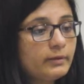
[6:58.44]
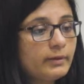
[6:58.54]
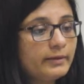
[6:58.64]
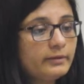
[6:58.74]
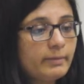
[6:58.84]

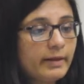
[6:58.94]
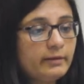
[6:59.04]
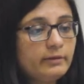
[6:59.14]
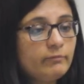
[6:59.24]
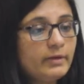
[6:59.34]
at the
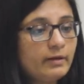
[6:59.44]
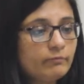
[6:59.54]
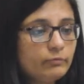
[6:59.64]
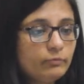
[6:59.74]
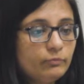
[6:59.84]
back end, we
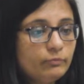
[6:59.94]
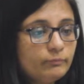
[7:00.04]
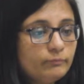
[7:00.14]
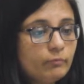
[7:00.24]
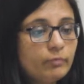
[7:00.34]
have to
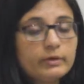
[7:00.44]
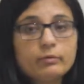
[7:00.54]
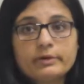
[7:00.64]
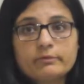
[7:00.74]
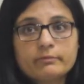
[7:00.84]
work
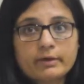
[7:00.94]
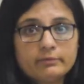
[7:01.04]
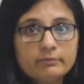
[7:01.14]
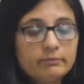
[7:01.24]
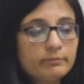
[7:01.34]
on
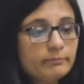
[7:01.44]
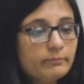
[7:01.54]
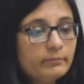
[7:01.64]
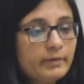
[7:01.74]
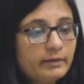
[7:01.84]
extractors
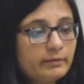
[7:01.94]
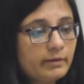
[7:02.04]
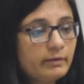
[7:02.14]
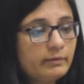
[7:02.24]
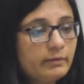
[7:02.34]
that
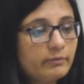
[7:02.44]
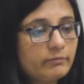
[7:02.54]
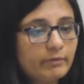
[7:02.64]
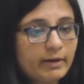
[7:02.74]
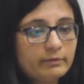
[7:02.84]
can
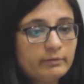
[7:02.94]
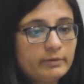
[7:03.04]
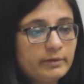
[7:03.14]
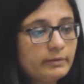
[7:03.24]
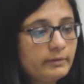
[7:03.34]
extract the
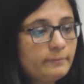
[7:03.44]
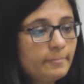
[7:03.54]
data.